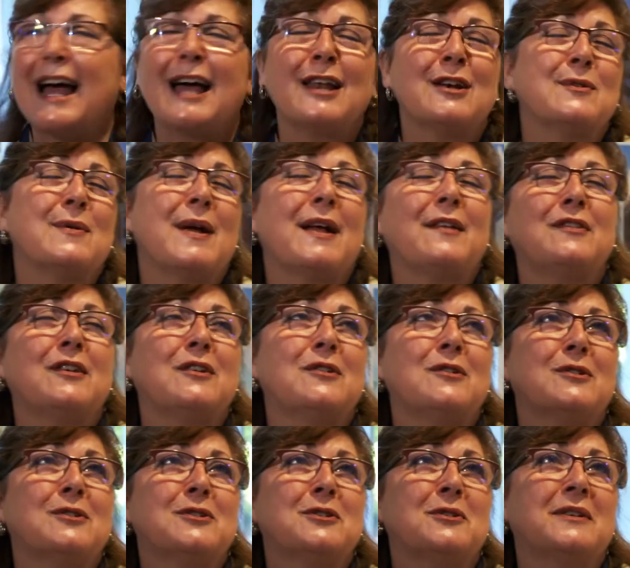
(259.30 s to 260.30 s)
our
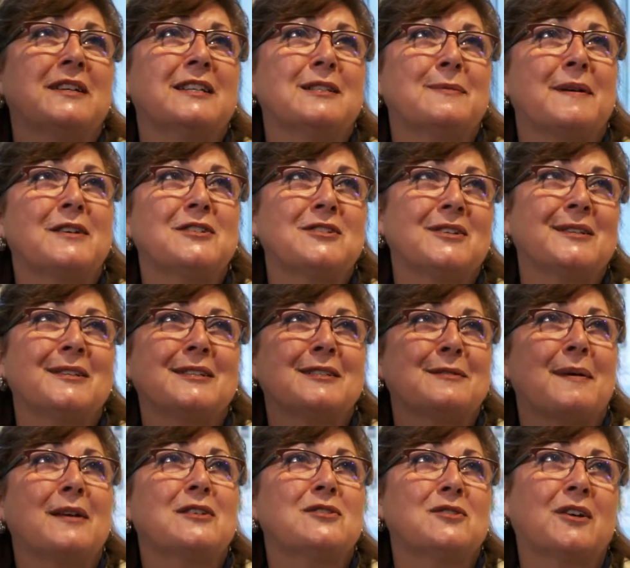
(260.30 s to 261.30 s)
patients and our
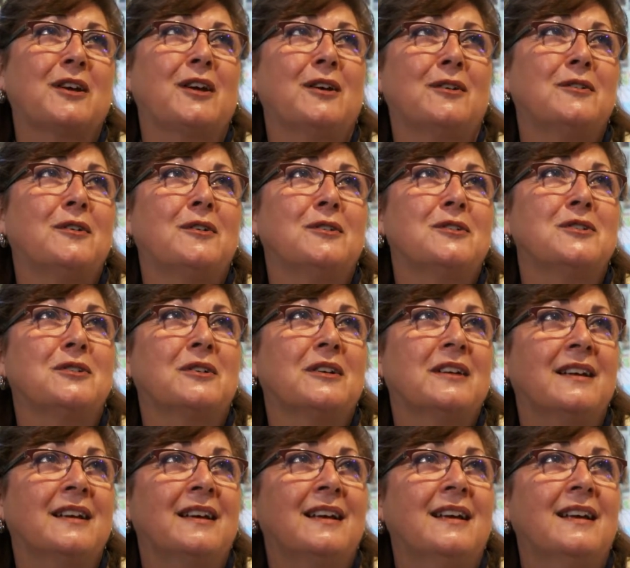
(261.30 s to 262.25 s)
community the best care.